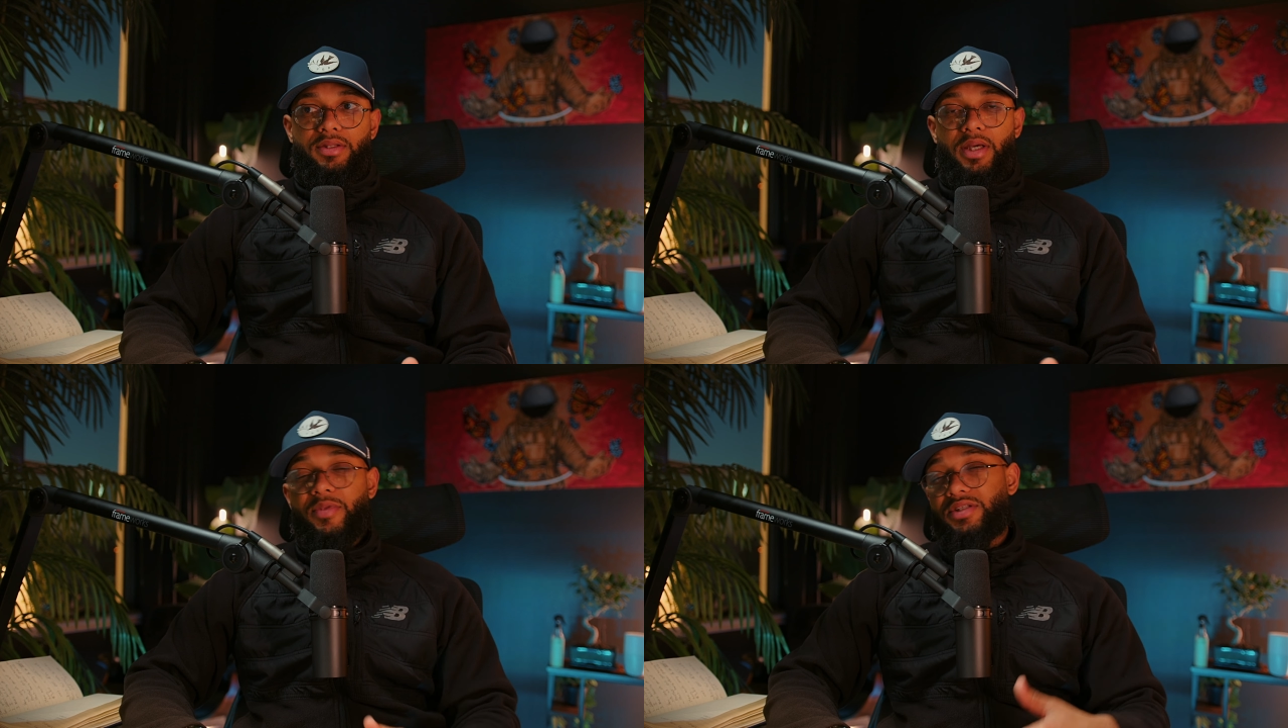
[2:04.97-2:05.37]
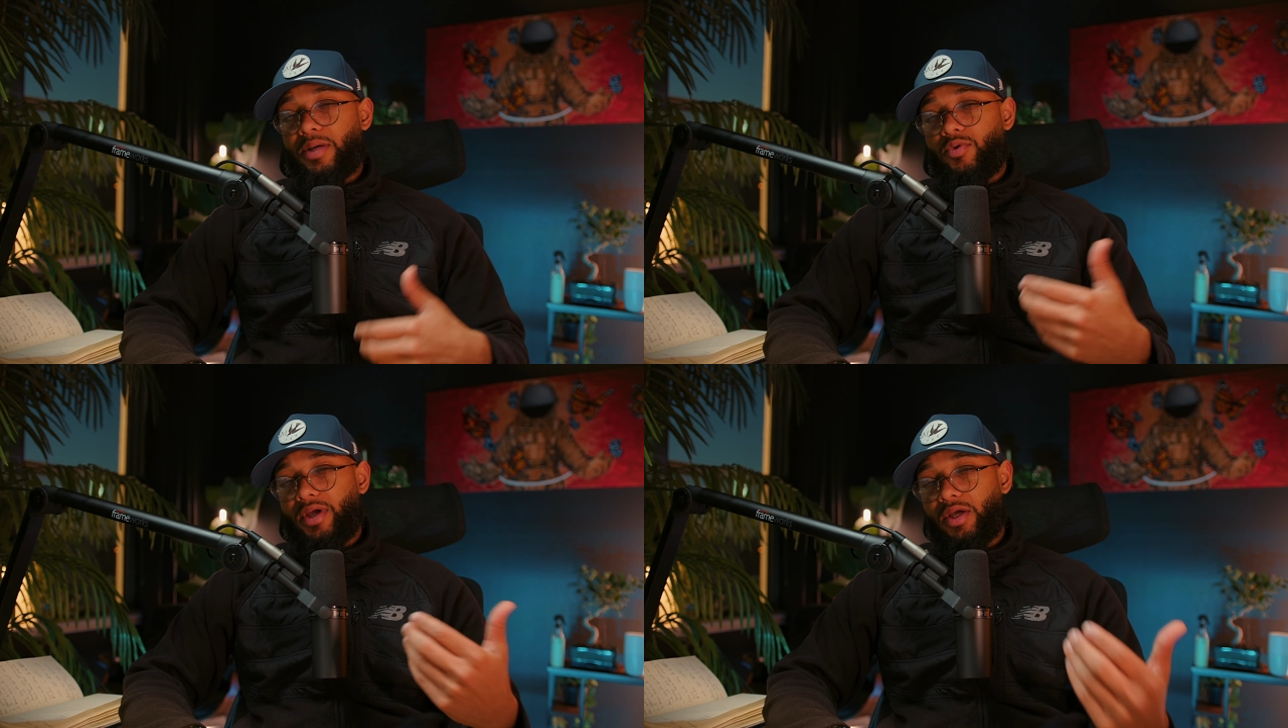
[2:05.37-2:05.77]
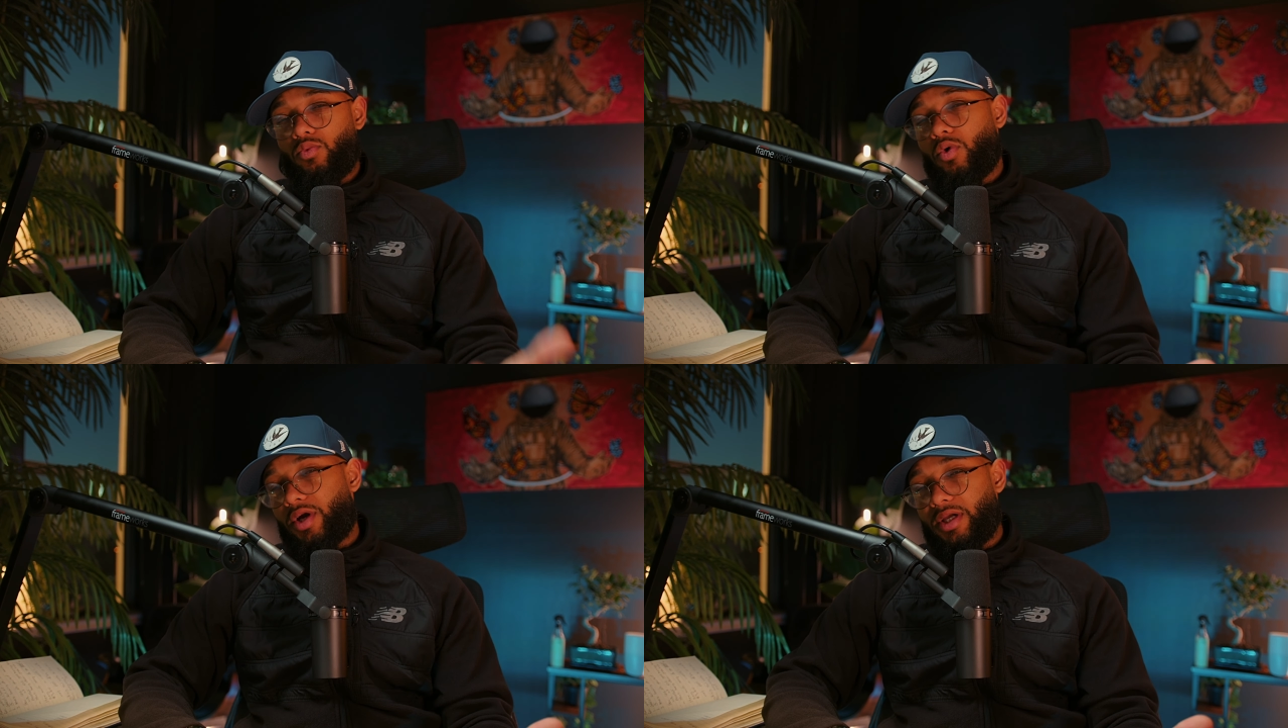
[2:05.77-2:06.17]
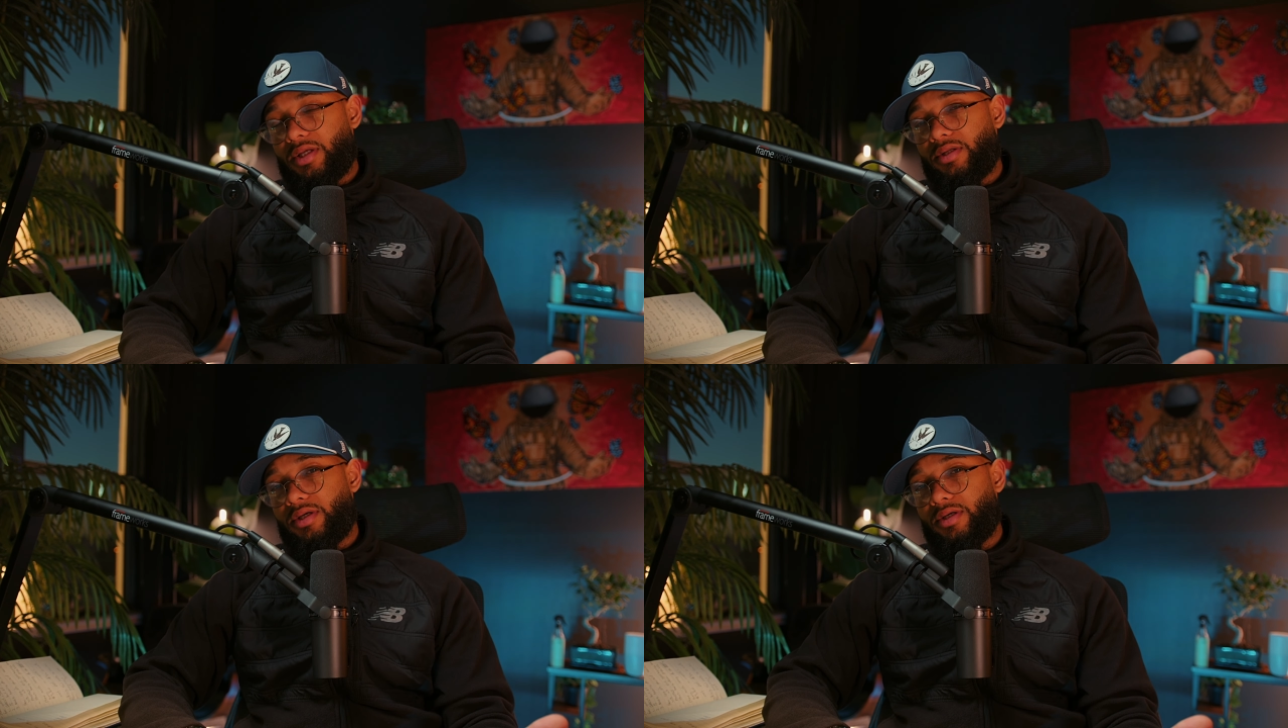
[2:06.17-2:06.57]
That means I'm okay
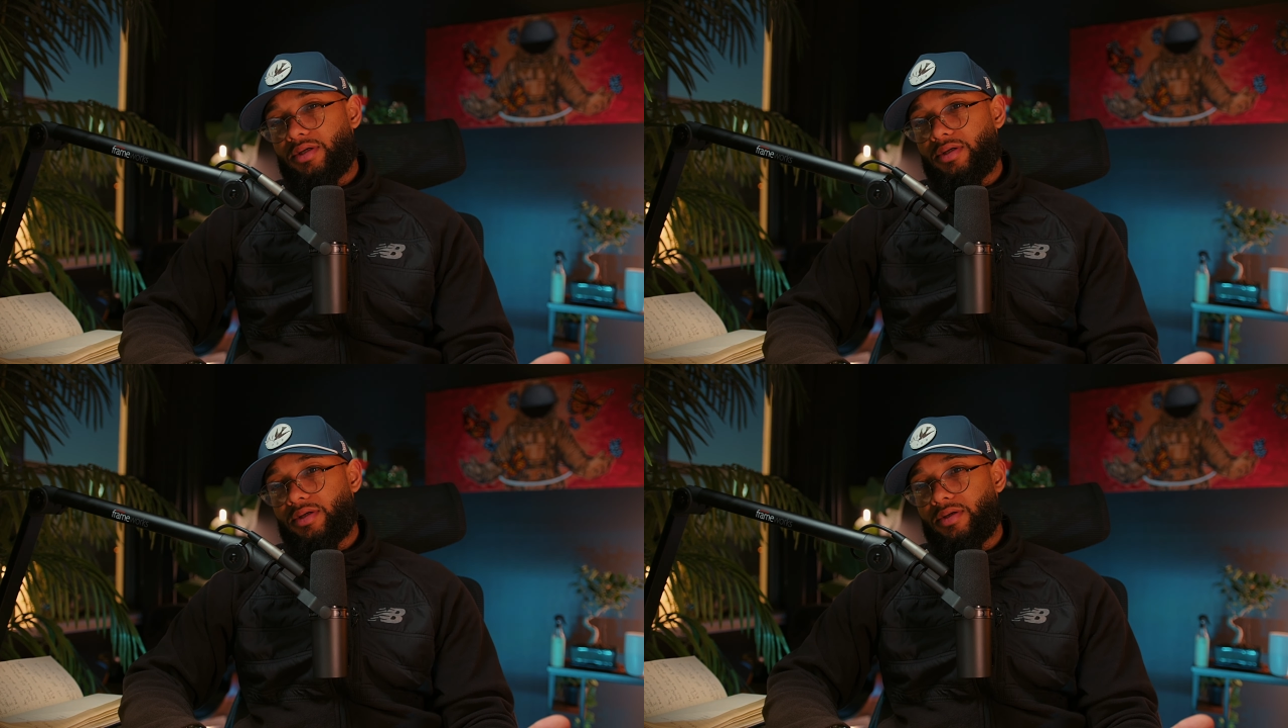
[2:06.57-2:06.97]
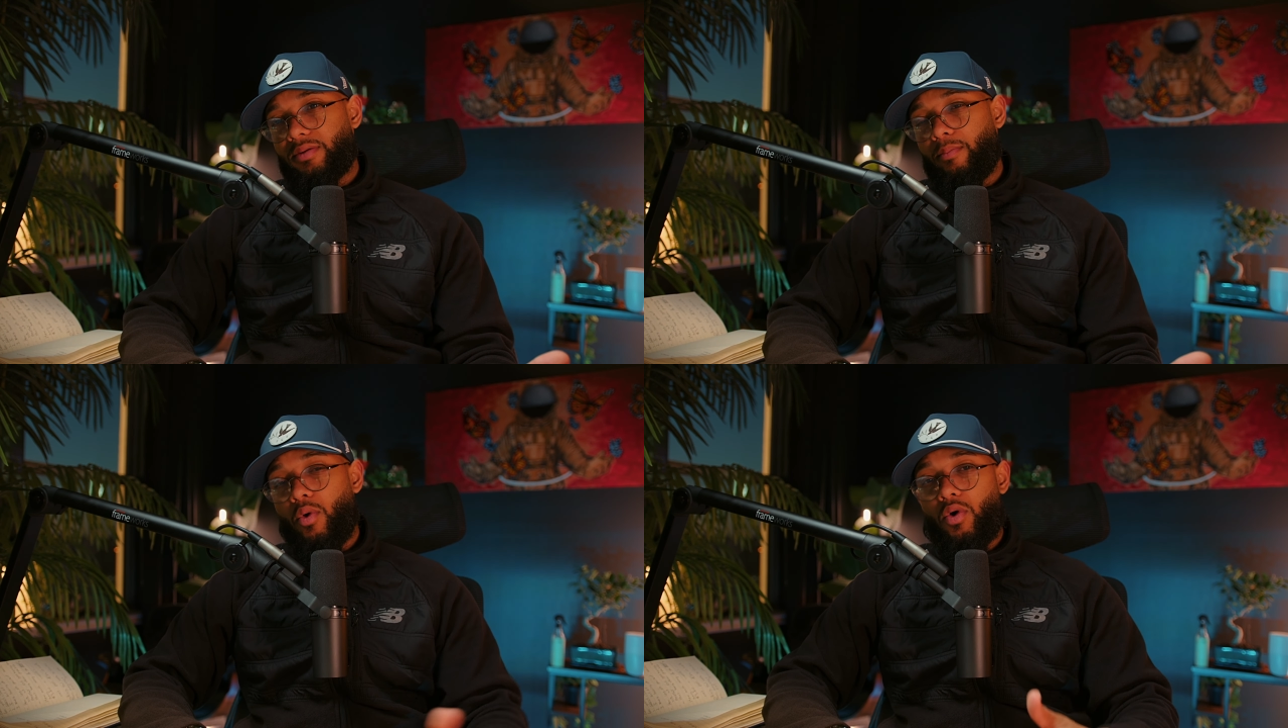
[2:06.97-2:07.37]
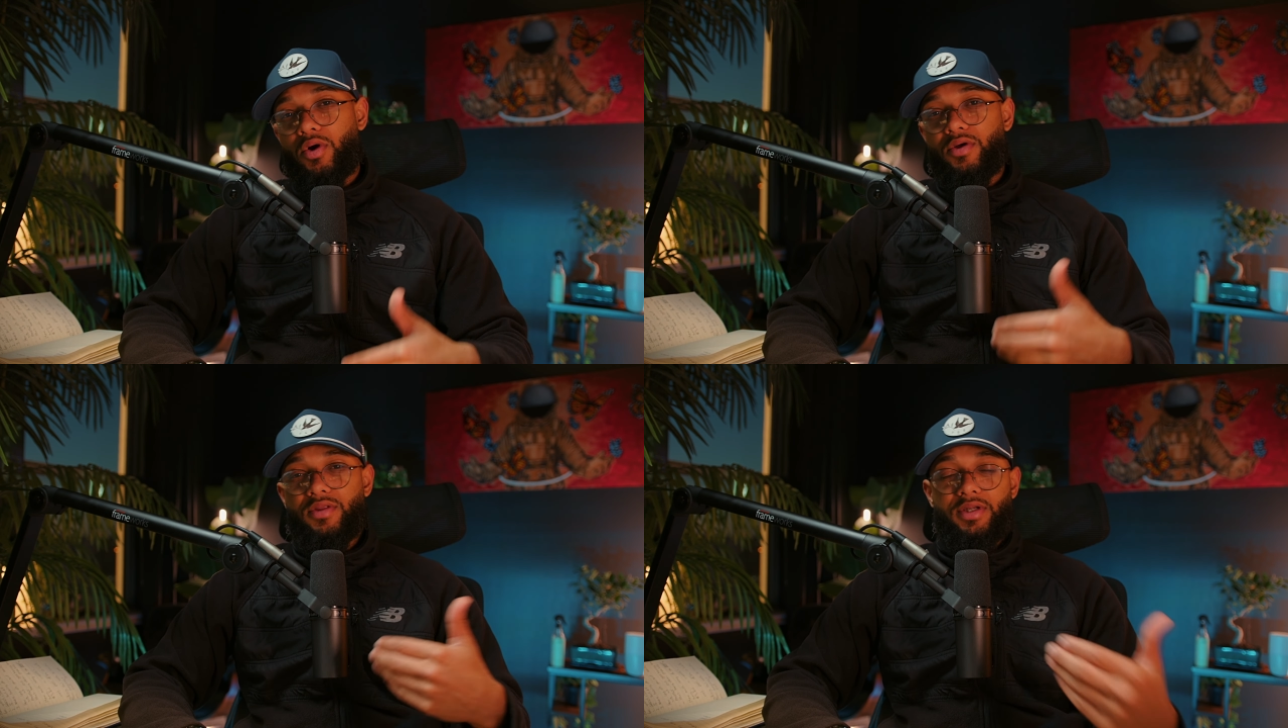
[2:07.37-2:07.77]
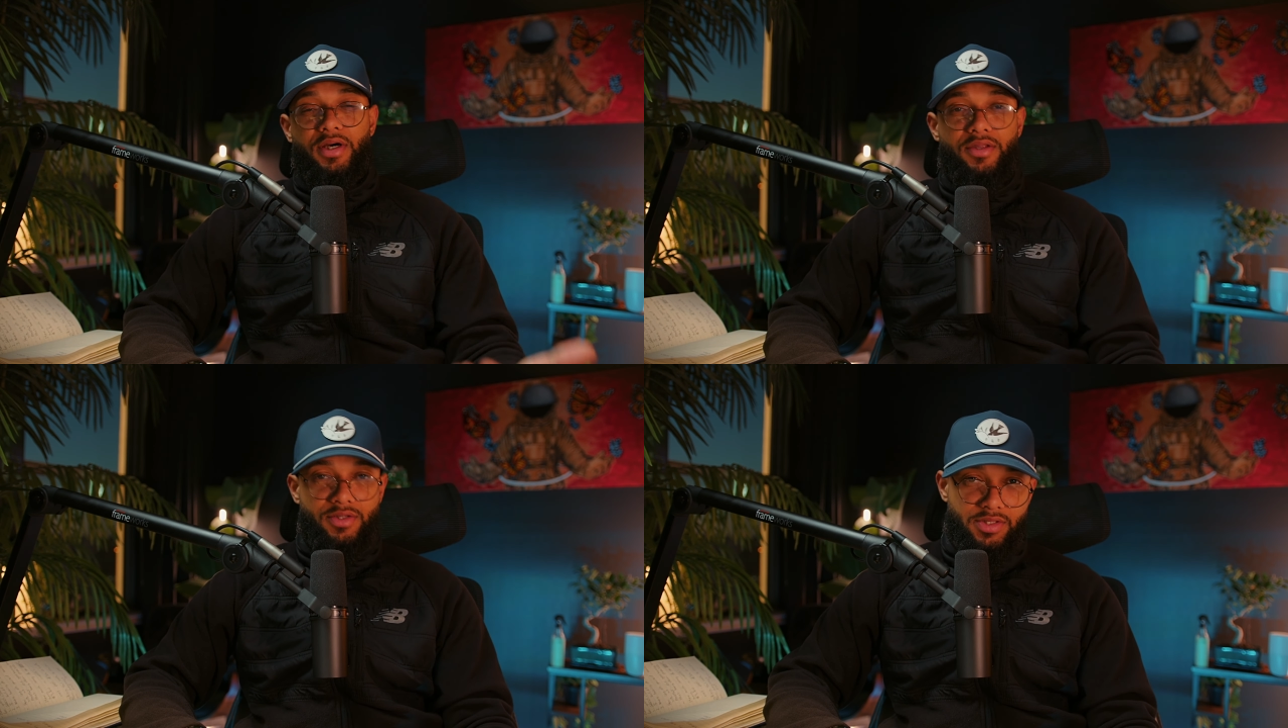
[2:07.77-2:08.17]
working more than
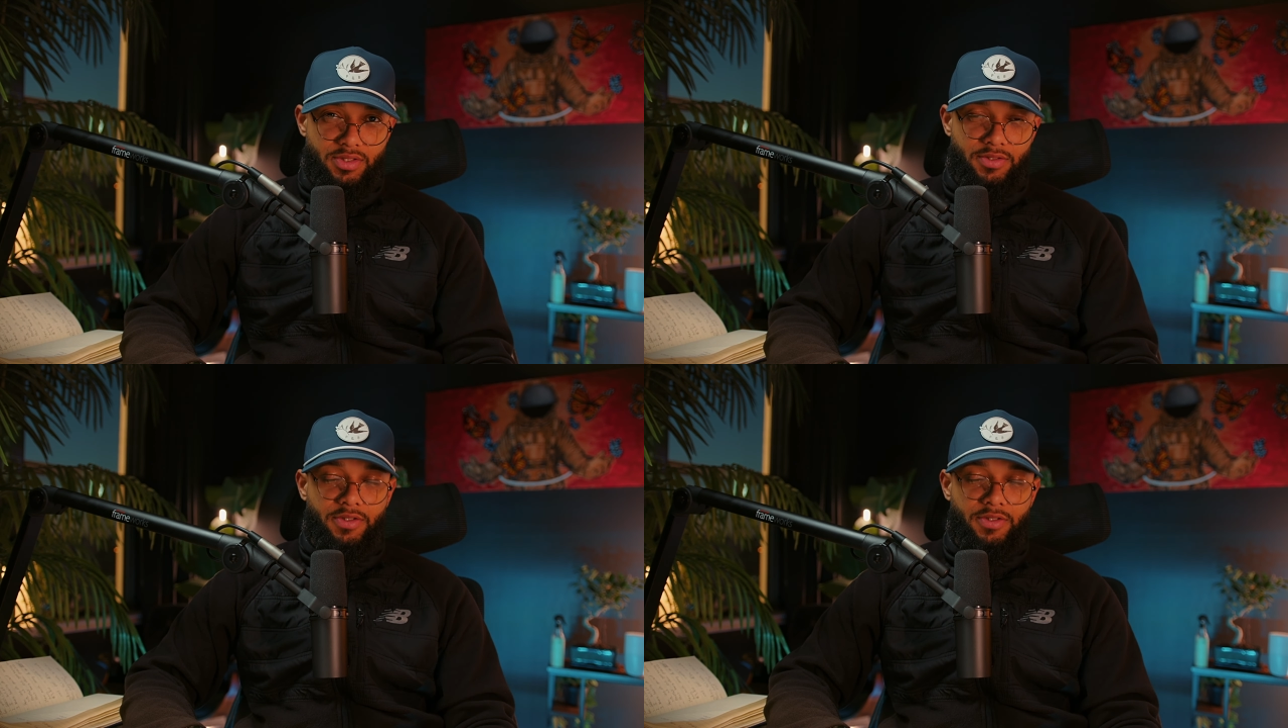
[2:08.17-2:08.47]
others.